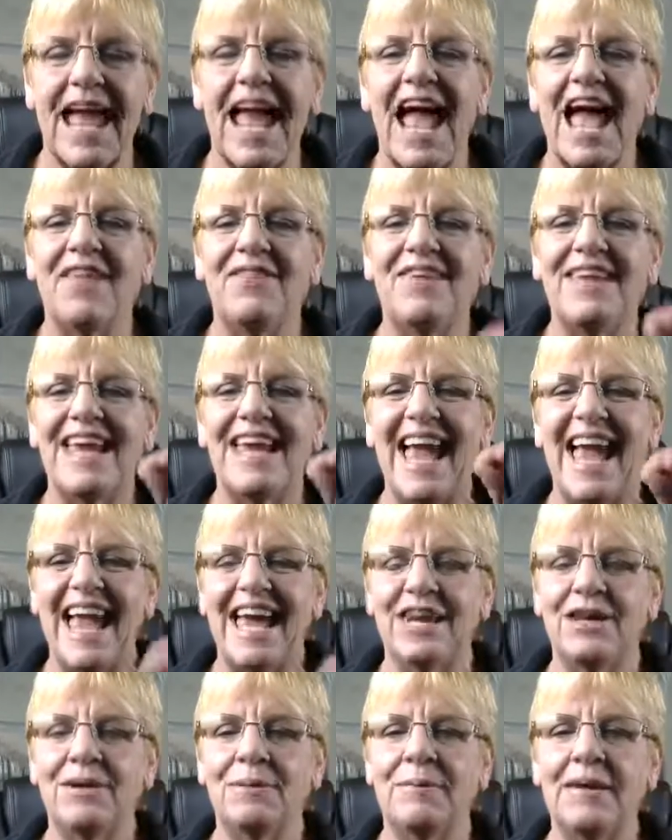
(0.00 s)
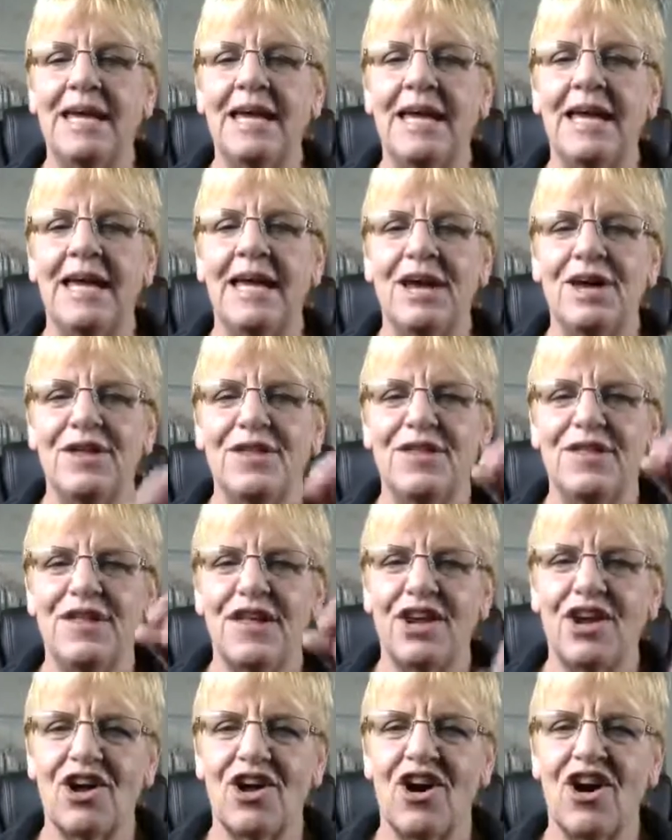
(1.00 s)
And the enemy
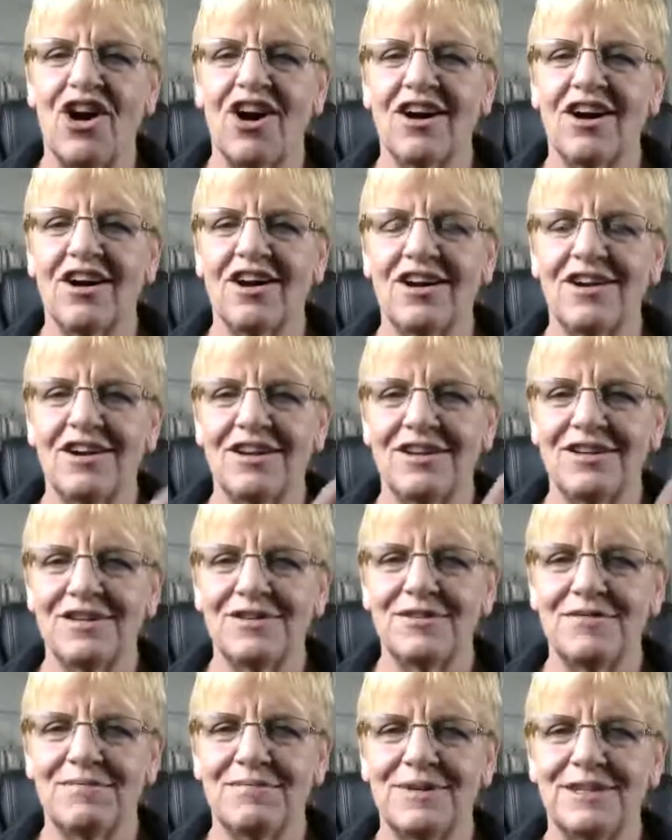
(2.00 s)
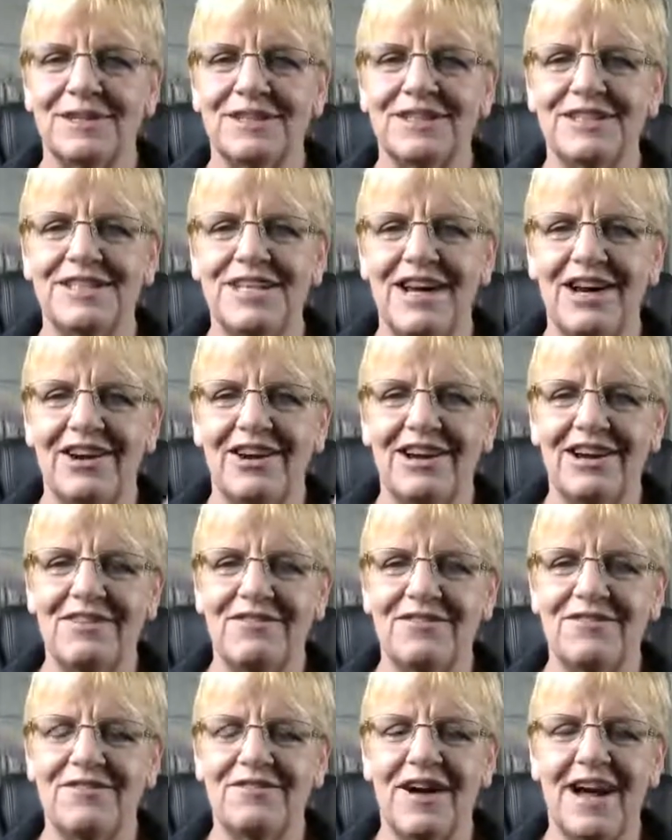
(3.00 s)
that our military
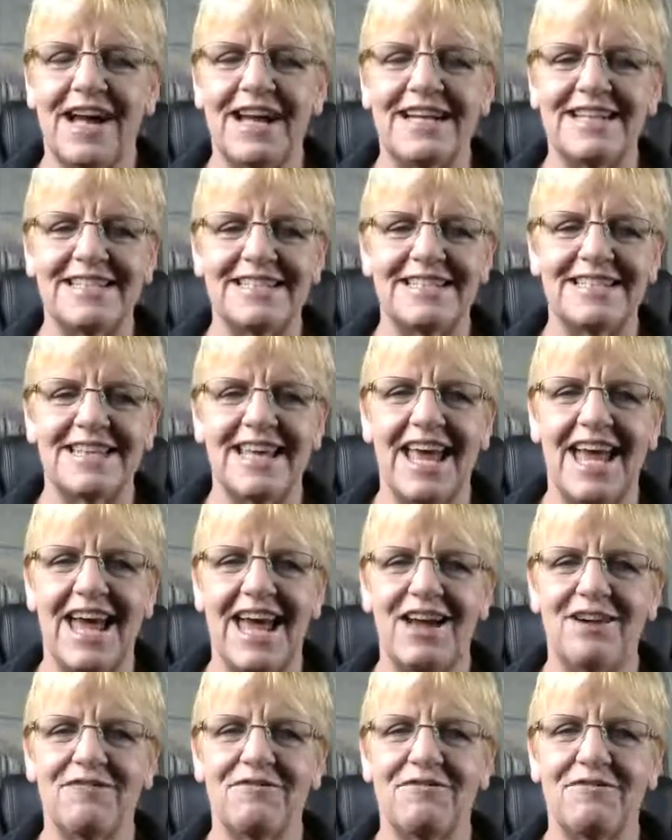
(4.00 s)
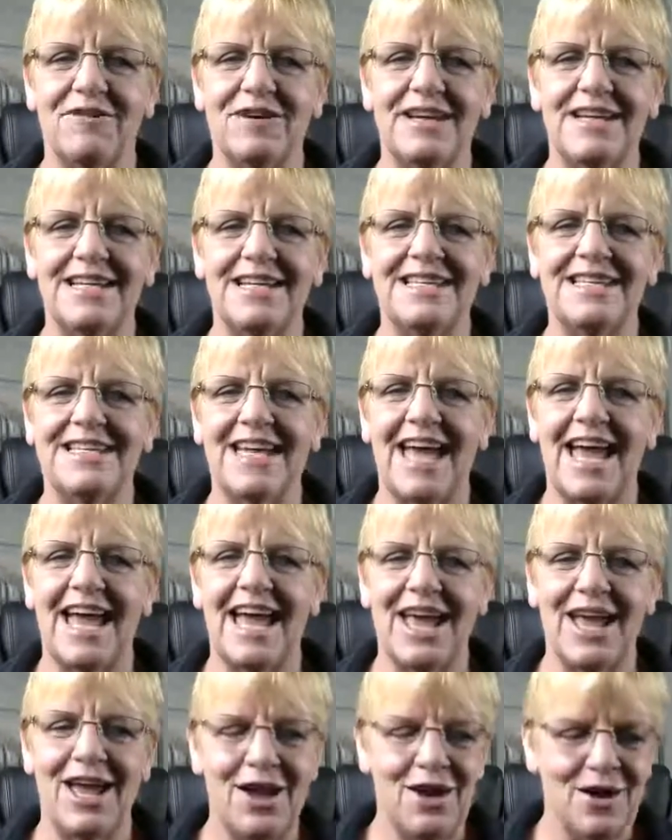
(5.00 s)
fights every
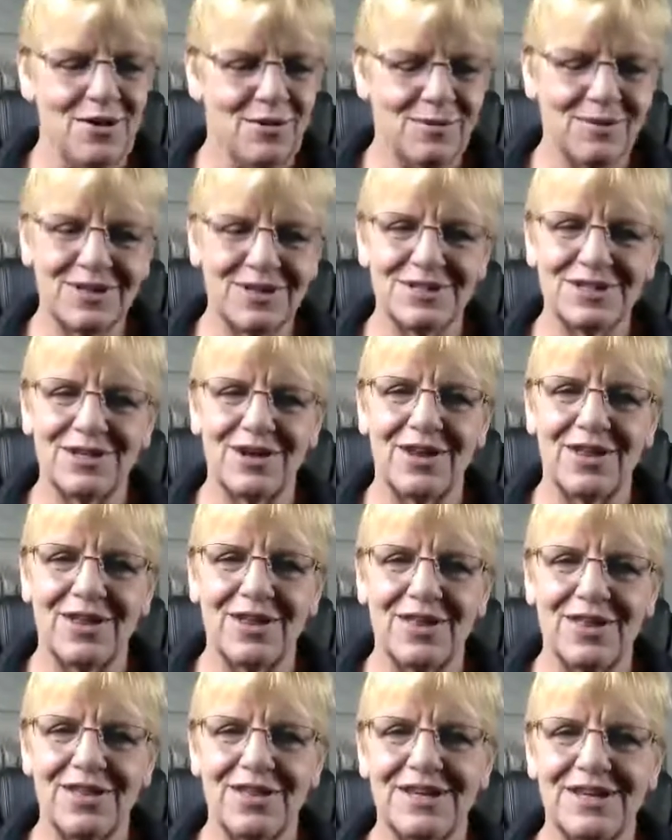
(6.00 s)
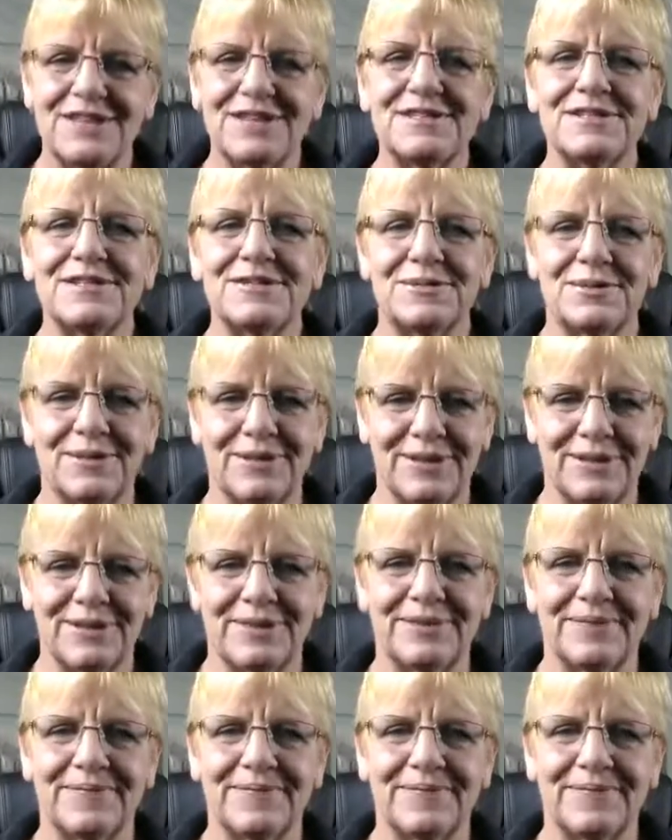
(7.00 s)
day was on this soil.